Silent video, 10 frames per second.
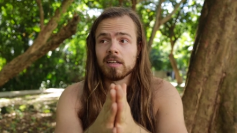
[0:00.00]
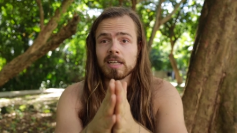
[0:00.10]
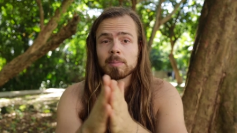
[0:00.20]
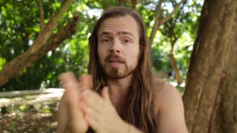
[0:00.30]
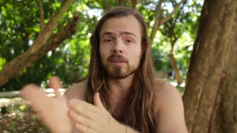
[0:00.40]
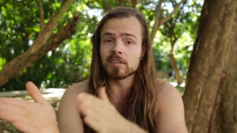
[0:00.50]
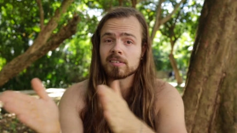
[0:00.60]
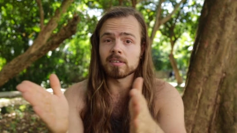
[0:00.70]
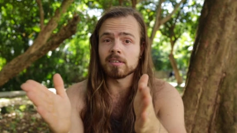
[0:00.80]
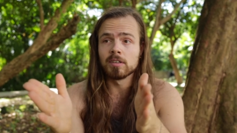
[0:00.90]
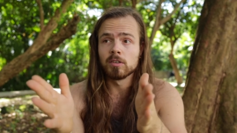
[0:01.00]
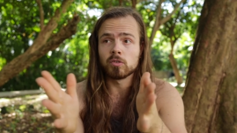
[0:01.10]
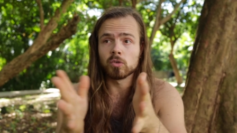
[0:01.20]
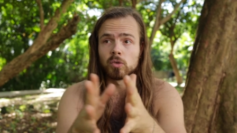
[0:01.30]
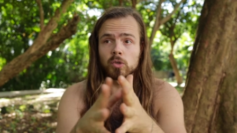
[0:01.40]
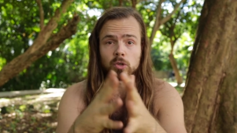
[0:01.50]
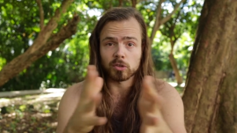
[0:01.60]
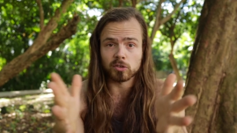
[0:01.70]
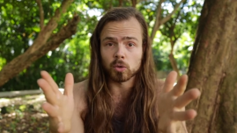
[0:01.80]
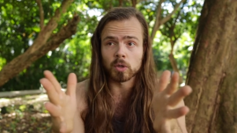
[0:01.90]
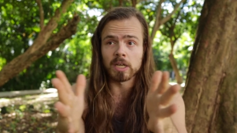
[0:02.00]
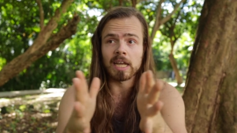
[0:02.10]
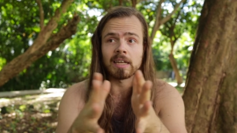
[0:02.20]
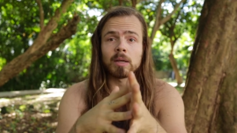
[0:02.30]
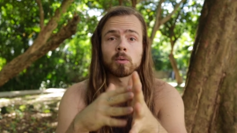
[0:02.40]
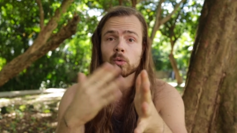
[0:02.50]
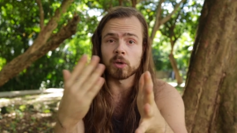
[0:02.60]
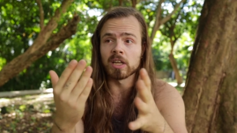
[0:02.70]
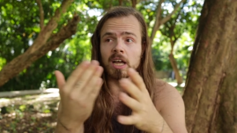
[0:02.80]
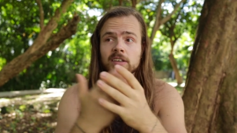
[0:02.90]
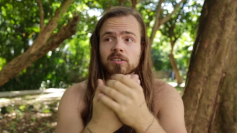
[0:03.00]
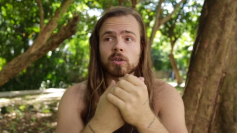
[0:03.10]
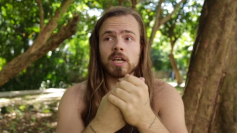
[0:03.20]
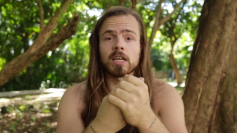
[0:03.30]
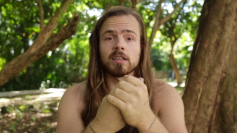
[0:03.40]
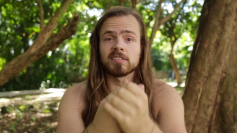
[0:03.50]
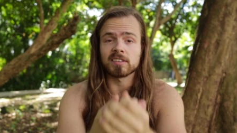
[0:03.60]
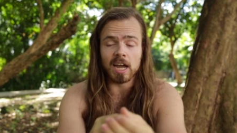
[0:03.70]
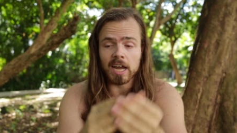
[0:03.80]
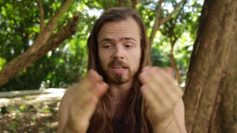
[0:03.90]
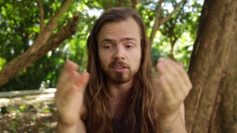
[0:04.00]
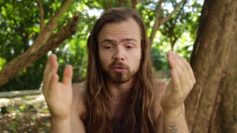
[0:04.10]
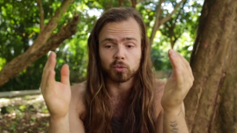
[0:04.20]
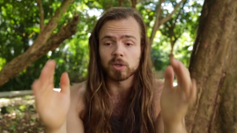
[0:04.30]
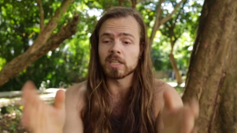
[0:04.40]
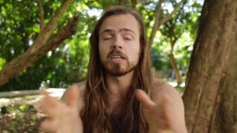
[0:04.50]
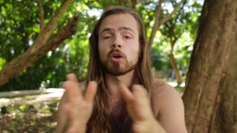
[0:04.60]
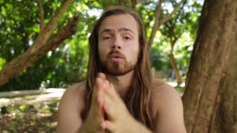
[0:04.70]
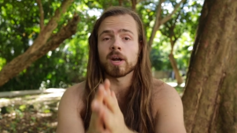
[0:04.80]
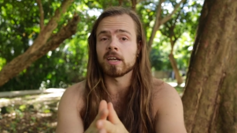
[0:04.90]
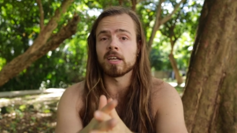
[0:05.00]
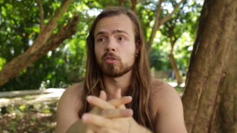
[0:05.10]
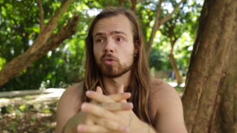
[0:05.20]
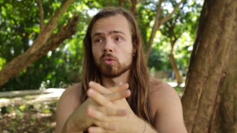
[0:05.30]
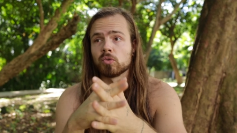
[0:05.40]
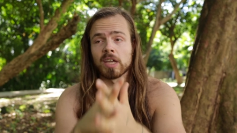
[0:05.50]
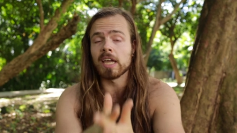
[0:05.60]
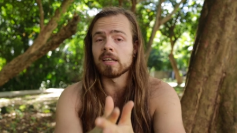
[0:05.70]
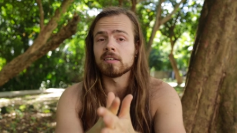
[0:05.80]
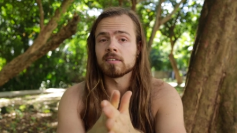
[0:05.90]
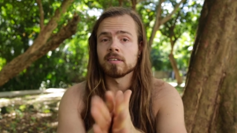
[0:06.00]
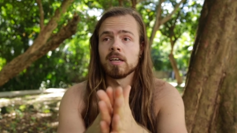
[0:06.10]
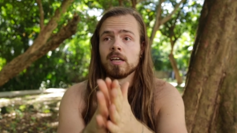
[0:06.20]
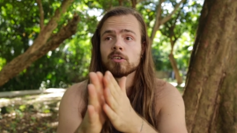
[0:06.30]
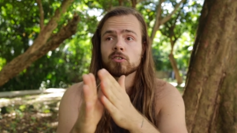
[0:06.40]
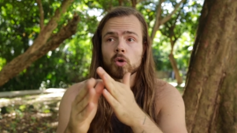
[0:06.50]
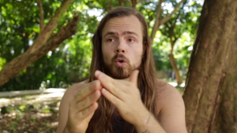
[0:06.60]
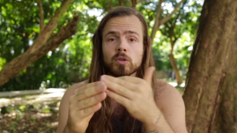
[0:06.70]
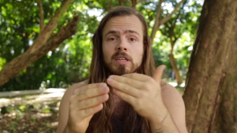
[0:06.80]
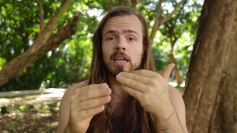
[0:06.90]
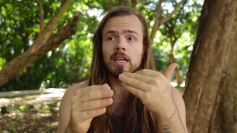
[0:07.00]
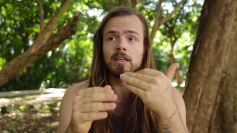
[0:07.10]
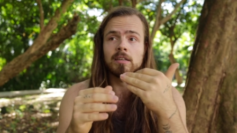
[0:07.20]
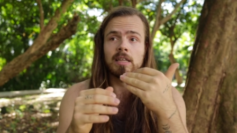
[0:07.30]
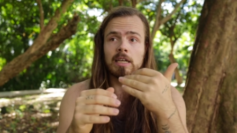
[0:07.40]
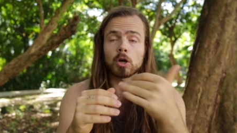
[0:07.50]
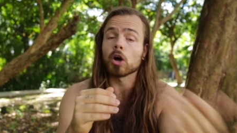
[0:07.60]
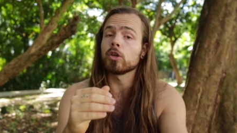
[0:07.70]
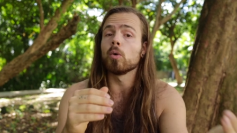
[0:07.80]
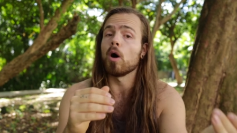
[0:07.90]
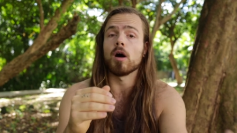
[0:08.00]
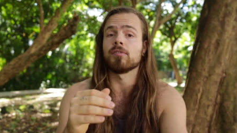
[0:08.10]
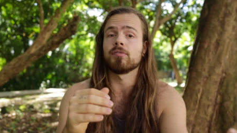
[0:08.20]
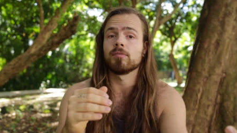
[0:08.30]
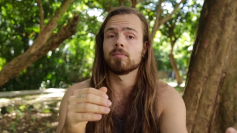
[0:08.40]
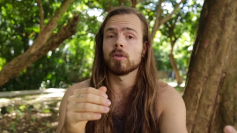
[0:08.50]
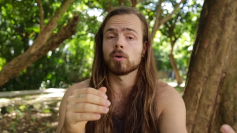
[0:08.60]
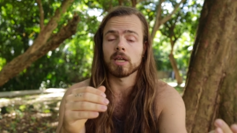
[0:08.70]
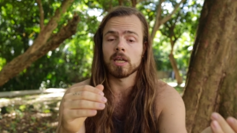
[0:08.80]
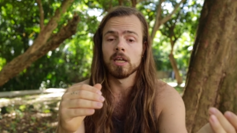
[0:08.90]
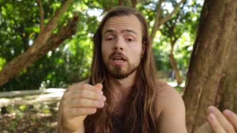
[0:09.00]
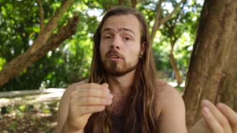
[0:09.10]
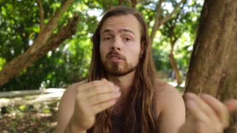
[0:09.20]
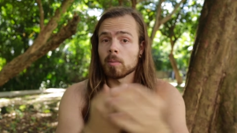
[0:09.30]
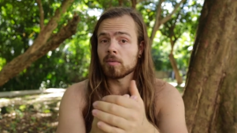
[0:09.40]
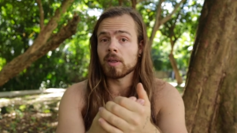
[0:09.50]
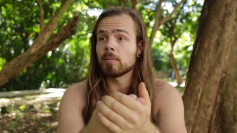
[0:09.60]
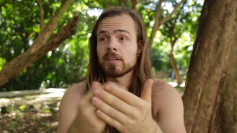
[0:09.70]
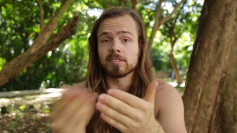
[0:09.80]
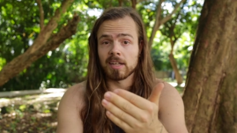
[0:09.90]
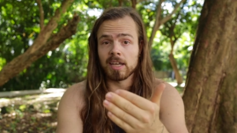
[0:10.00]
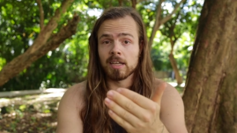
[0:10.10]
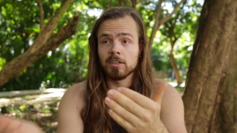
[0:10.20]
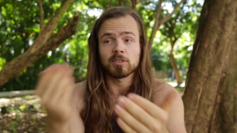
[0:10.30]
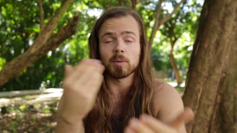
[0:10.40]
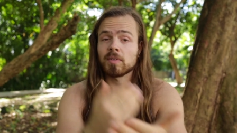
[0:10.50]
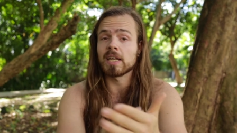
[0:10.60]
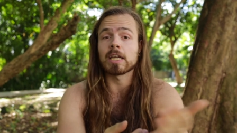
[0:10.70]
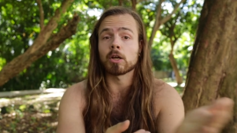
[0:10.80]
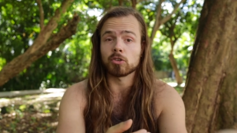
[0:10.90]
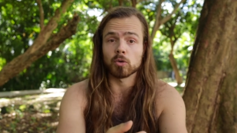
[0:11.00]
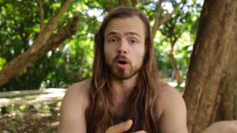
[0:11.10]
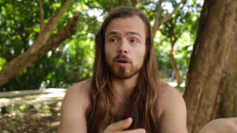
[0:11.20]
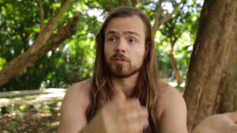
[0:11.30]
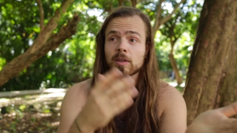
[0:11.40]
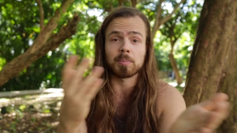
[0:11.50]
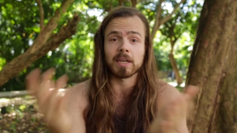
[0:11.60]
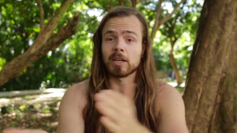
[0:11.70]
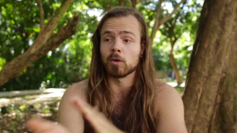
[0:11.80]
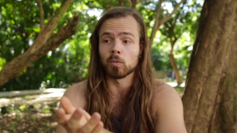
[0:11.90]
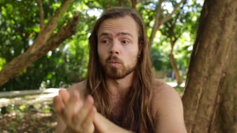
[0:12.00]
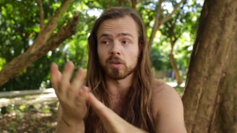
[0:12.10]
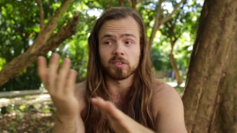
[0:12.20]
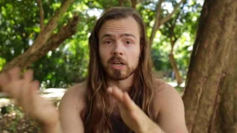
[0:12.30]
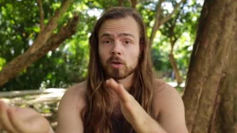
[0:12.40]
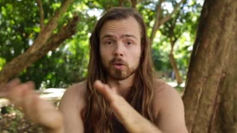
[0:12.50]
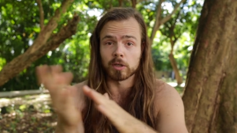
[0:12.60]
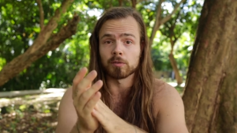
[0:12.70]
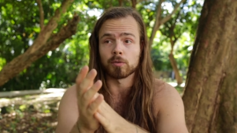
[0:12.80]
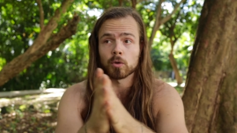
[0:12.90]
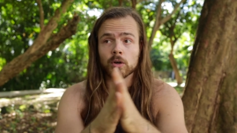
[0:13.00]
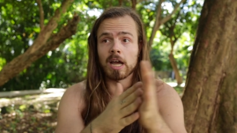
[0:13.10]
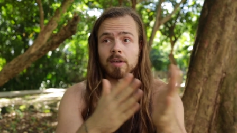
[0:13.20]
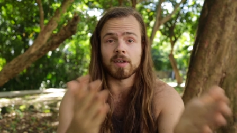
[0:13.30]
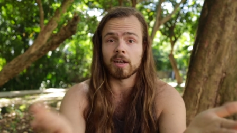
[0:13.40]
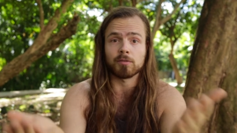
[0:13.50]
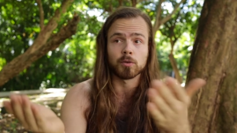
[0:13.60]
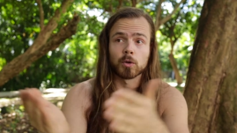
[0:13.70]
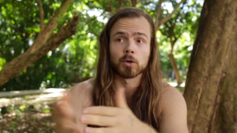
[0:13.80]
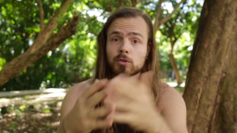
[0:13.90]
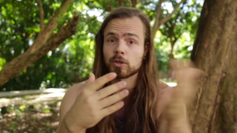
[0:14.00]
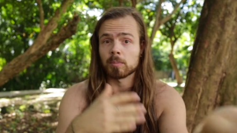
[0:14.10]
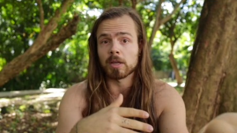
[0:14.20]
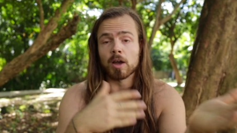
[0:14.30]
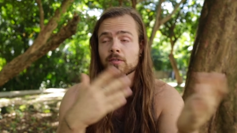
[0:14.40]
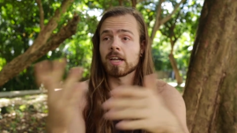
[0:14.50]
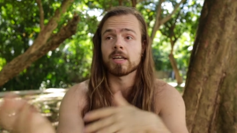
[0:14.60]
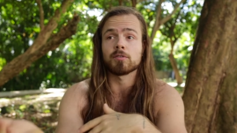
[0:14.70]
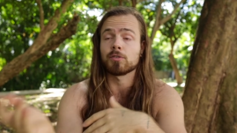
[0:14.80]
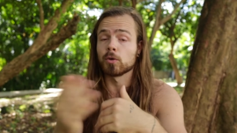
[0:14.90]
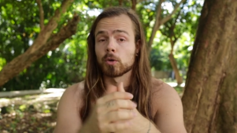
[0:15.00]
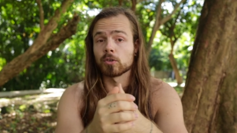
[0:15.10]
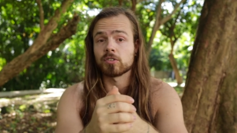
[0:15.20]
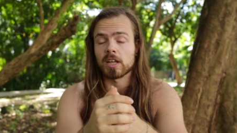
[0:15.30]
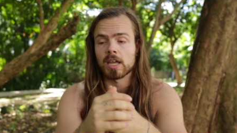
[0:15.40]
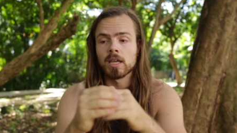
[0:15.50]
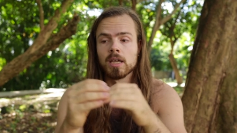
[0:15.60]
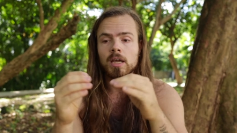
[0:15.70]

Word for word: they might listen to your story and they will realize okay this guy is really not ready to date so they they cut you off okay some of them they stay, some of them they cut you off, depending on what they're looking for. I've had a few girls cut me off, I had a few girls stay.